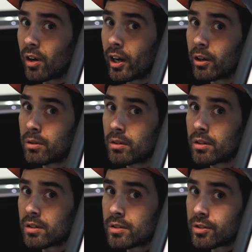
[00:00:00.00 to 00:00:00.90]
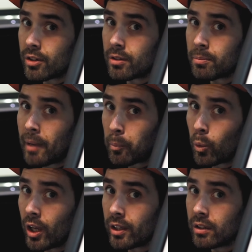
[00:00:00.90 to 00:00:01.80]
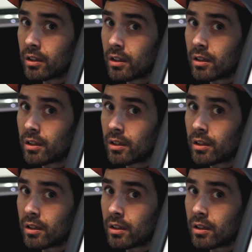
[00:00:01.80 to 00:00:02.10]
file. So map 1,